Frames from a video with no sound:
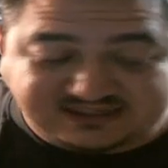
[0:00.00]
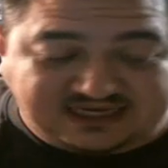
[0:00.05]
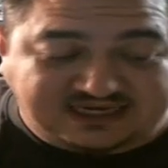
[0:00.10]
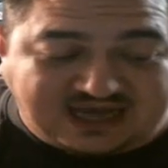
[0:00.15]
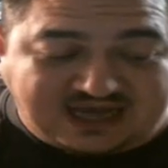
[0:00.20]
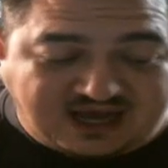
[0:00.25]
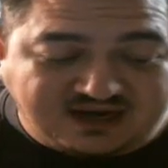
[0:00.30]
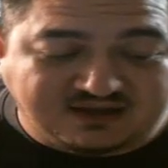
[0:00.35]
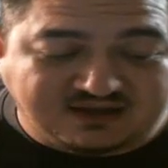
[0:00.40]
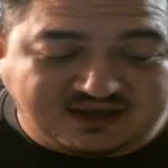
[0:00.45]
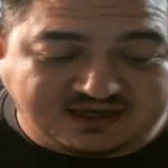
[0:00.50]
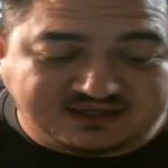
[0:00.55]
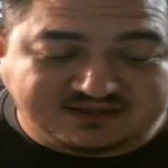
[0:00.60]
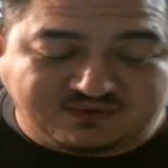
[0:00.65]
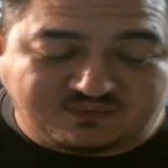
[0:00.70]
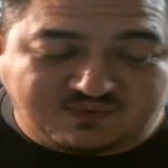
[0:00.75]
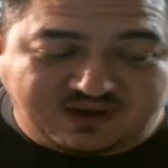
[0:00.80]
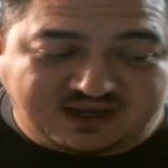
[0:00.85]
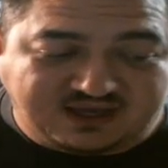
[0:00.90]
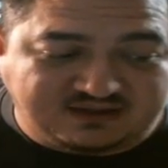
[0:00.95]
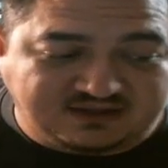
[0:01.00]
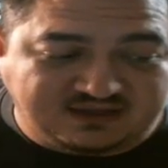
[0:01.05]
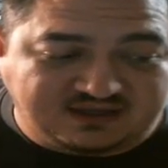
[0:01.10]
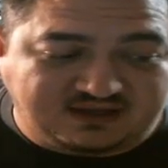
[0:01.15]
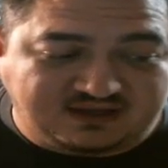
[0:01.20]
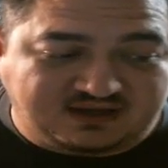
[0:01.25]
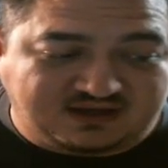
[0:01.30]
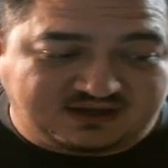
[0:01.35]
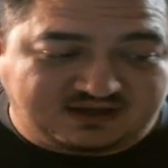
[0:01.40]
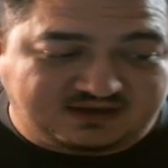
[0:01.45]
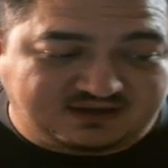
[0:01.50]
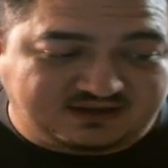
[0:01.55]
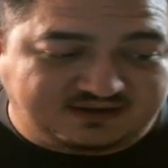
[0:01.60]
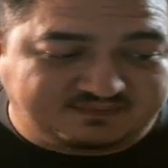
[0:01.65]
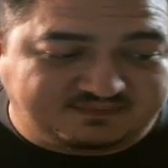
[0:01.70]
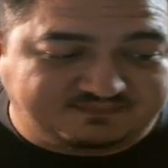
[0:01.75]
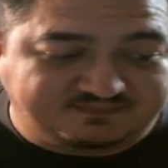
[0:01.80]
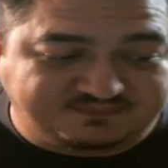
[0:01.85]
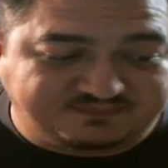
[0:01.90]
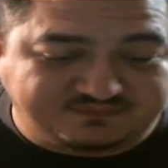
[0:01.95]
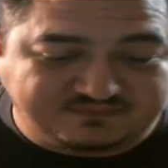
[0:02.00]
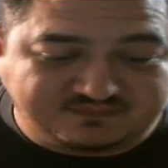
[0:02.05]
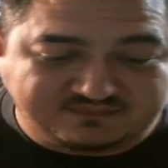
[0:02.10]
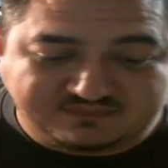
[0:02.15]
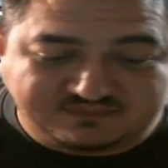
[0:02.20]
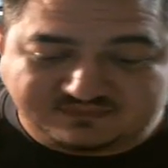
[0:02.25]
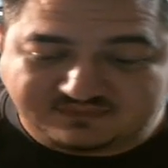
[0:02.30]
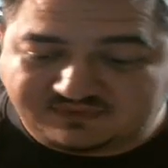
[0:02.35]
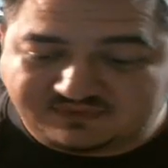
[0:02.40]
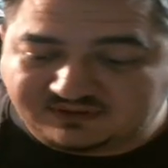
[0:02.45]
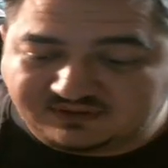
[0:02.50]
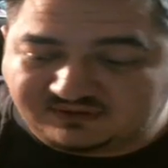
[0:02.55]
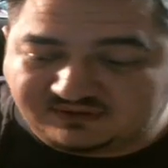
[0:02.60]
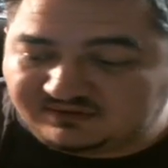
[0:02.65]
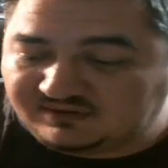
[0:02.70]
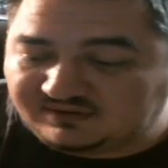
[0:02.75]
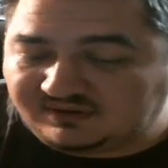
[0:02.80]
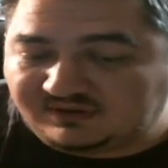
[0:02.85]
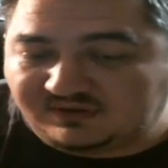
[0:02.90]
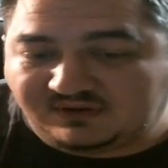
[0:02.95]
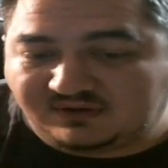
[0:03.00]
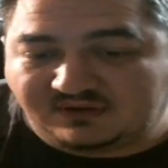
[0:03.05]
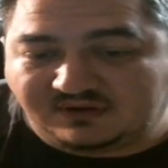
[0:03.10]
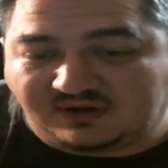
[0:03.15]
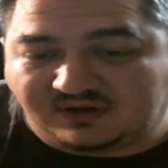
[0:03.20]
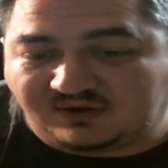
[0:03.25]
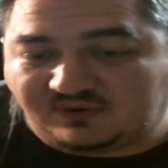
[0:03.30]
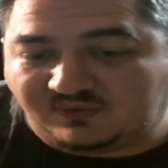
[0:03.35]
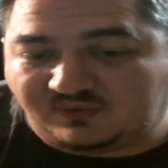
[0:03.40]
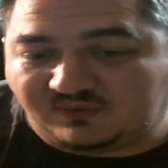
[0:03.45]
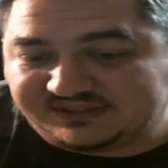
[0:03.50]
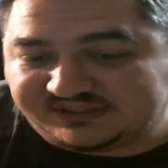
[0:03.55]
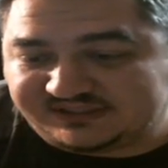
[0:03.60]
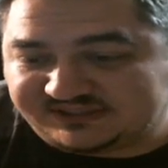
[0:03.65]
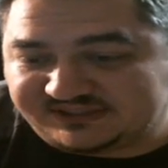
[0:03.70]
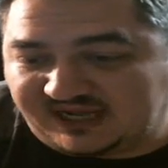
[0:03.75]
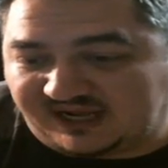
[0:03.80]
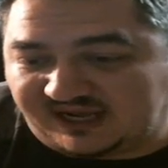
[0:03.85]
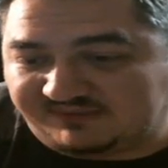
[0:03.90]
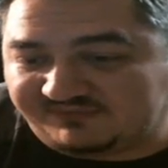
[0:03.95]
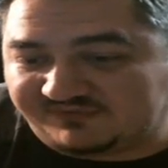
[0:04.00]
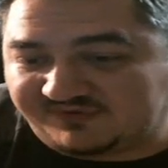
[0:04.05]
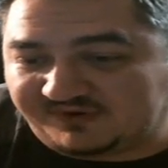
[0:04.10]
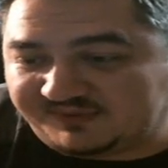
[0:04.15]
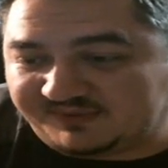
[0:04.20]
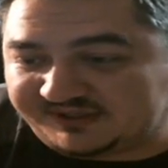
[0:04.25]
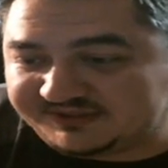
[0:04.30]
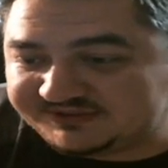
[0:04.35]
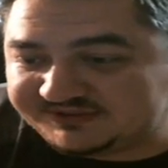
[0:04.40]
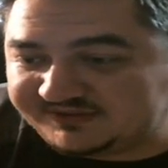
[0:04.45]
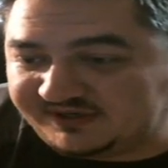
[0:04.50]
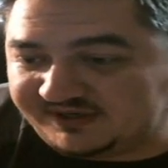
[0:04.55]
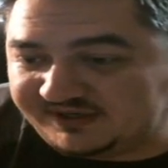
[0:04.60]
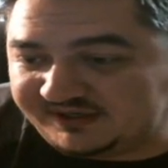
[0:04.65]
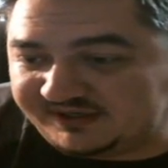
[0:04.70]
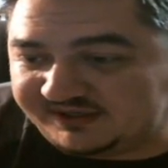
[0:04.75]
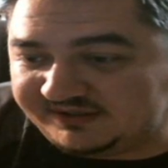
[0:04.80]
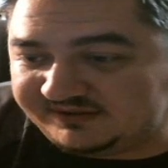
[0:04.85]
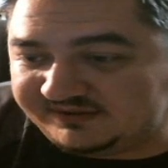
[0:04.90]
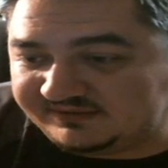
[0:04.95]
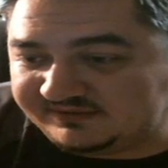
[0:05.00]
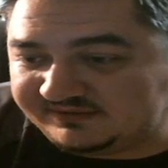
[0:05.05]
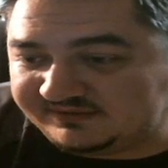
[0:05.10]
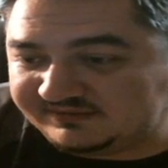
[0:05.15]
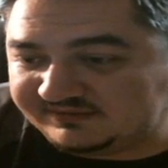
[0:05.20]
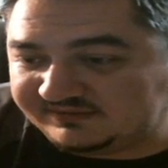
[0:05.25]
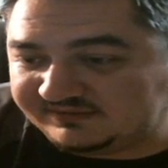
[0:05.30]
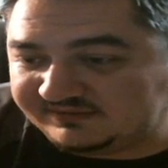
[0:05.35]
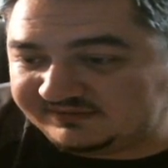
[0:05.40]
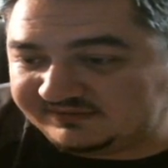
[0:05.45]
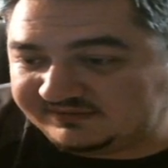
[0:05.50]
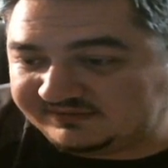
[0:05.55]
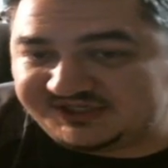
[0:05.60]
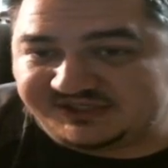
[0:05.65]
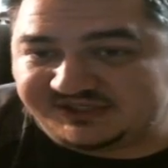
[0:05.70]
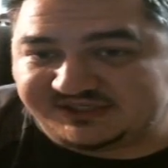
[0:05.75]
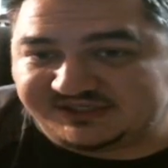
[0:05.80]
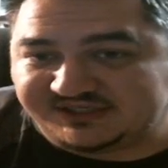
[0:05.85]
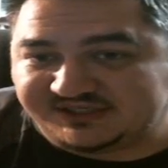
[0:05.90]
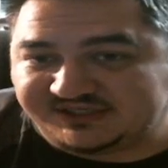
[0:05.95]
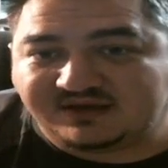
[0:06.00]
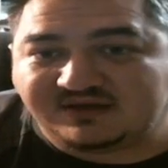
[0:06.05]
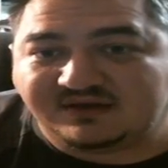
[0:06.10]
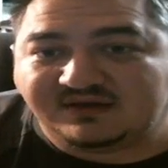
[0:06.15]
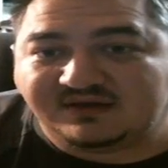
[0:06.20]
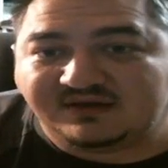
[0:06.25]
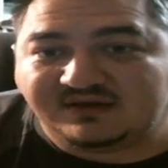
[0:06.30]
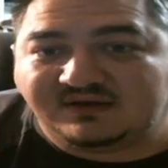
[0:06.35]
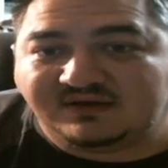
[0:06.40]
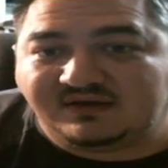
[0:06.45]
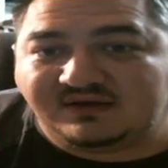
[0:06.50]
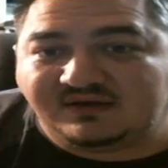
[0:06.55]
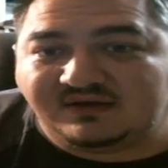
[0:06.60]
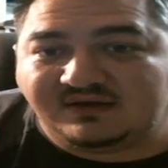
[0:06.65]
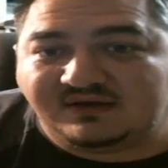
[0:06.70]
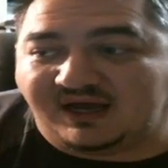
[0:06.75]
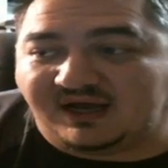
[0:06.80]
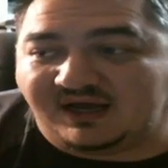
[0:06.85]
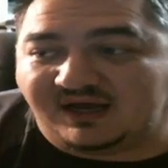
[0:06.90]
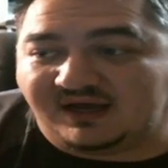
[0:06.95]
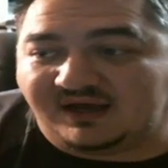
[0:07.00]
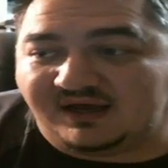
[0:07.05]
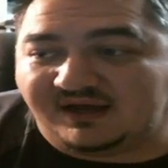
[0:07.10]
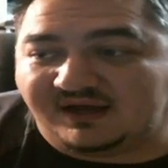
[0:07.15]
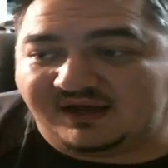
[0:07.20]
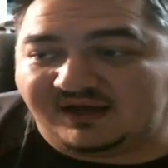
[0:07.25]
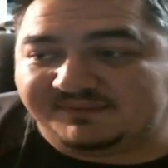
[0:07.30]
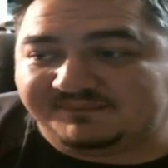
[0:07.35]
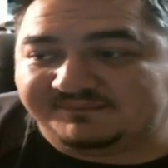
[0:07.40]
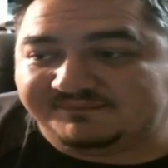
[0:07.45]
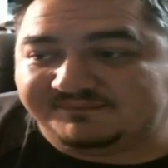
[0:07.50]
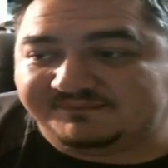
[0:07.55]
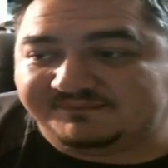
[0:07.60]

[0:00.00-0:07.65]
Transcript: I kind of like the way that what's his name from Australia, Teaching Tech. Well,